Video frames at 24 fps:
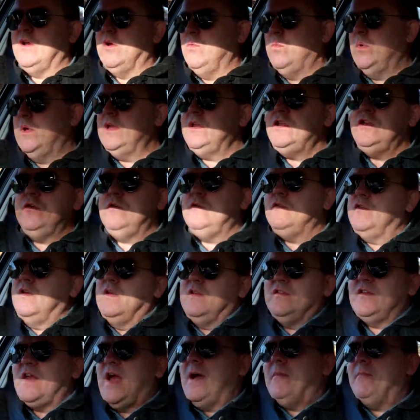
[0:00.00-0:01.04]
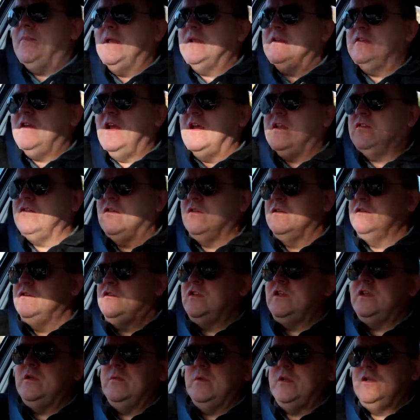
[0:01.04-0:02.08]
we're using tablet
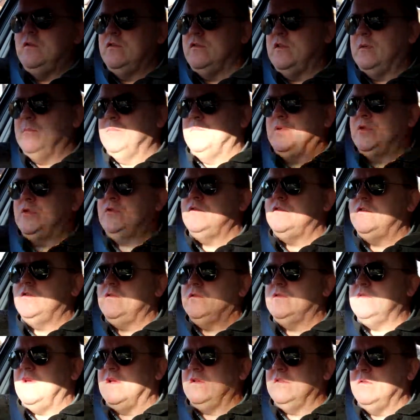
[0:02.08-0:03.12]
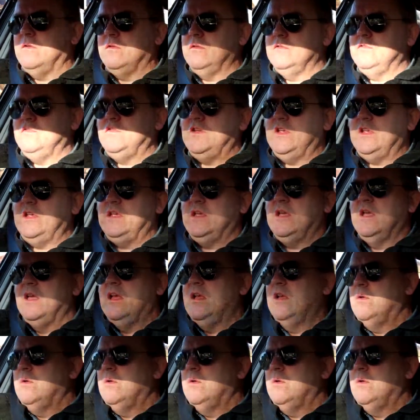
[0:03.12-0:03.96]
technology, we're using Bluetooth technology,